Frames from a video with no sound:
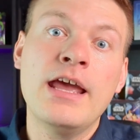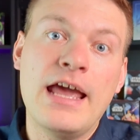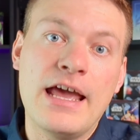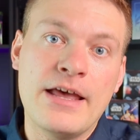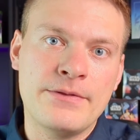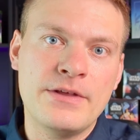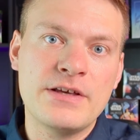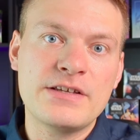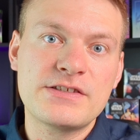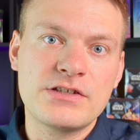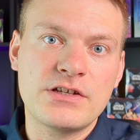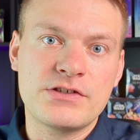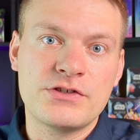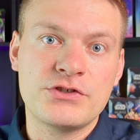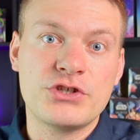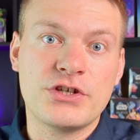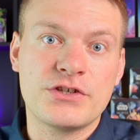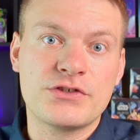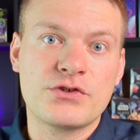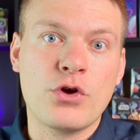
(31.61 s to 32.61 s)
And this doesn't
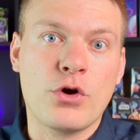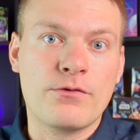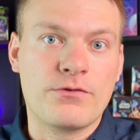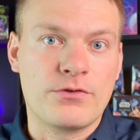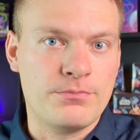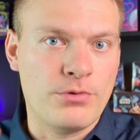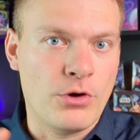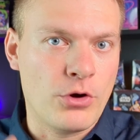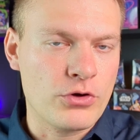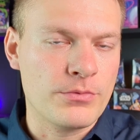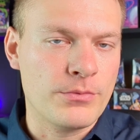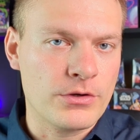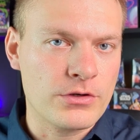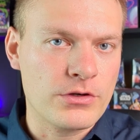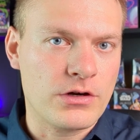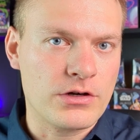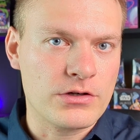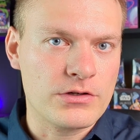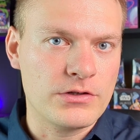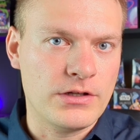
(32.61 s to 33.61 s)
just go for Pokemon
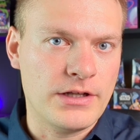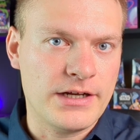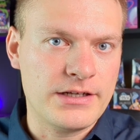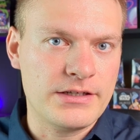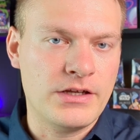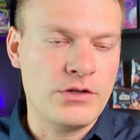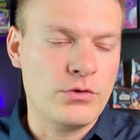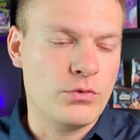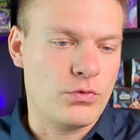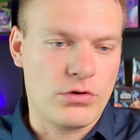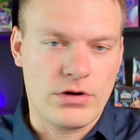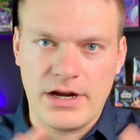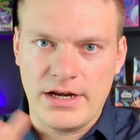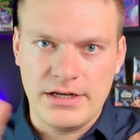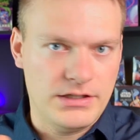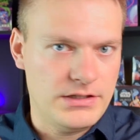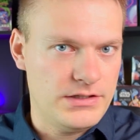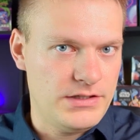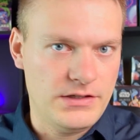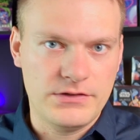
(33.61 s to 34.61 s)
card collecting or
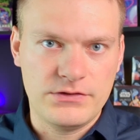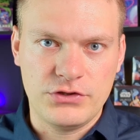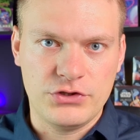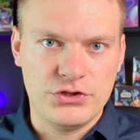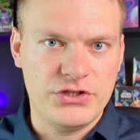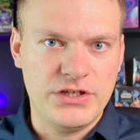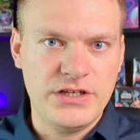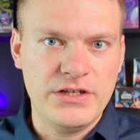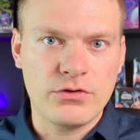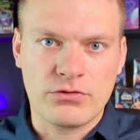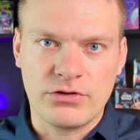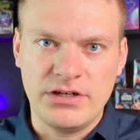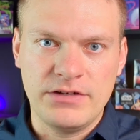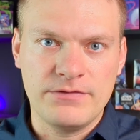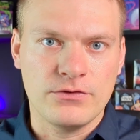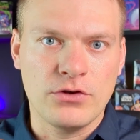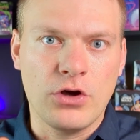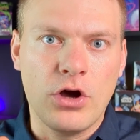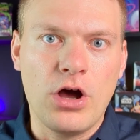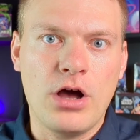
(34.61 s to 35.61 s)
any TCG or
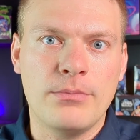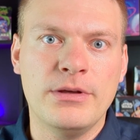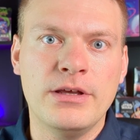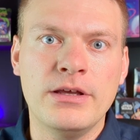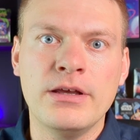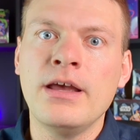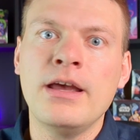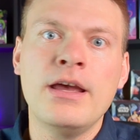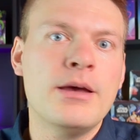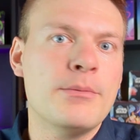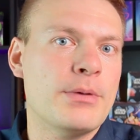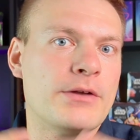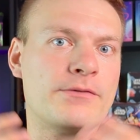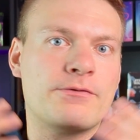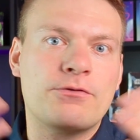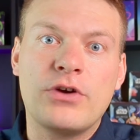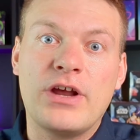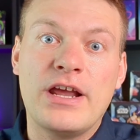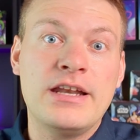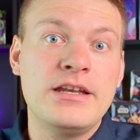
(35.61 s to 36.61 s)
even hobby, but
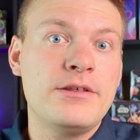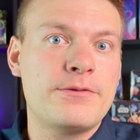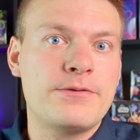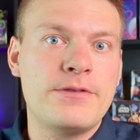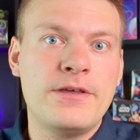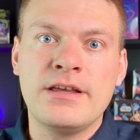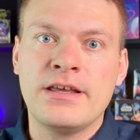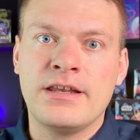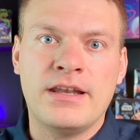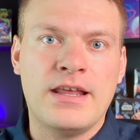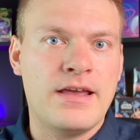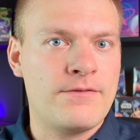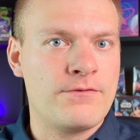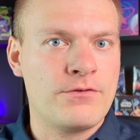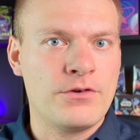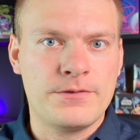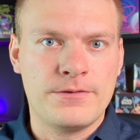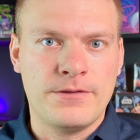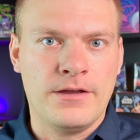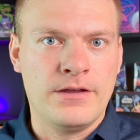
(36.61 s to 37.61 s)
for anything and
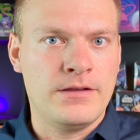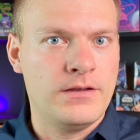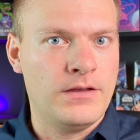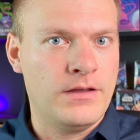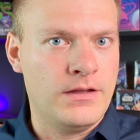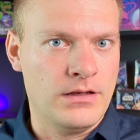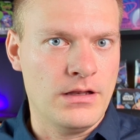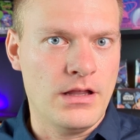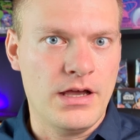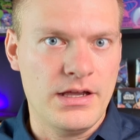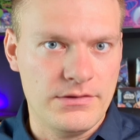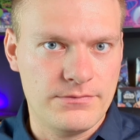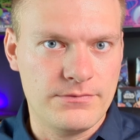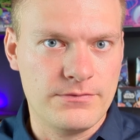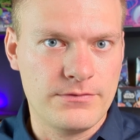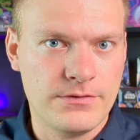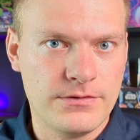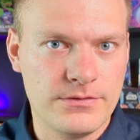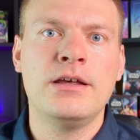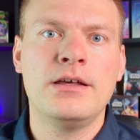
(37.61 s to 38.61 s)
everything in life.
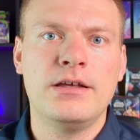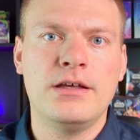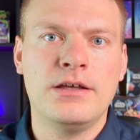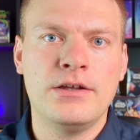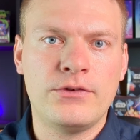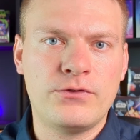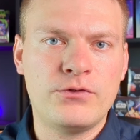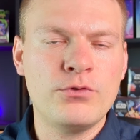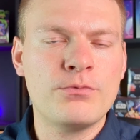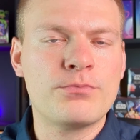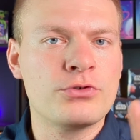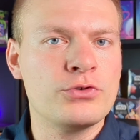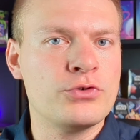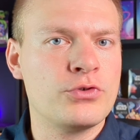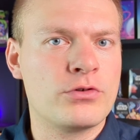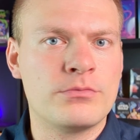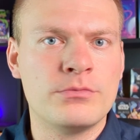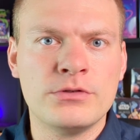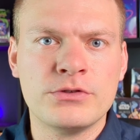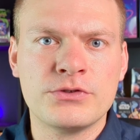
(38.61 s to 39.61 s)
It's super
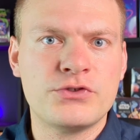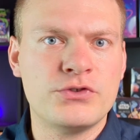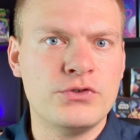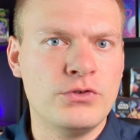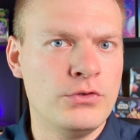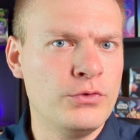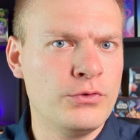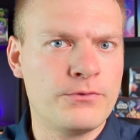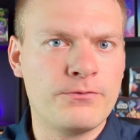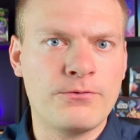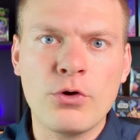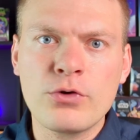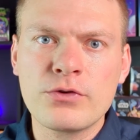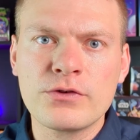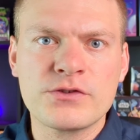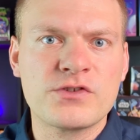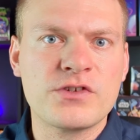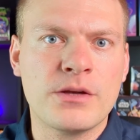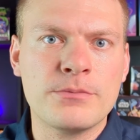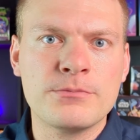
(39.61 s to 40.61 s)
normal to lose
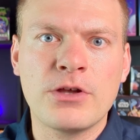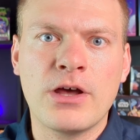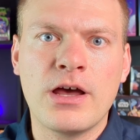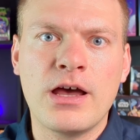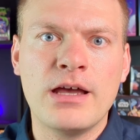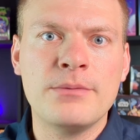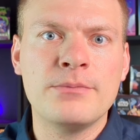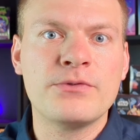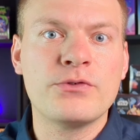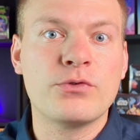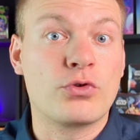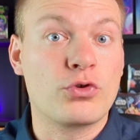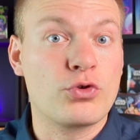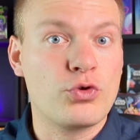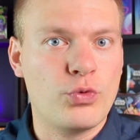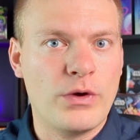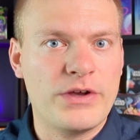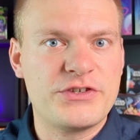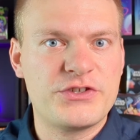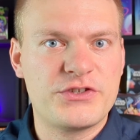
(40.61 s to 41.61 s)
focus sometimes or
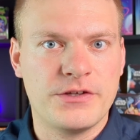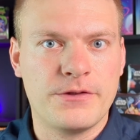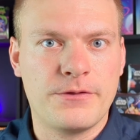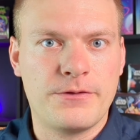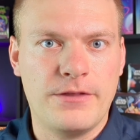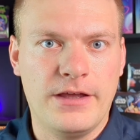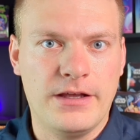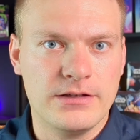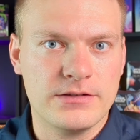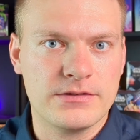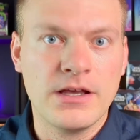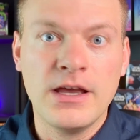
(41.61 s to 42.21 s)
question things.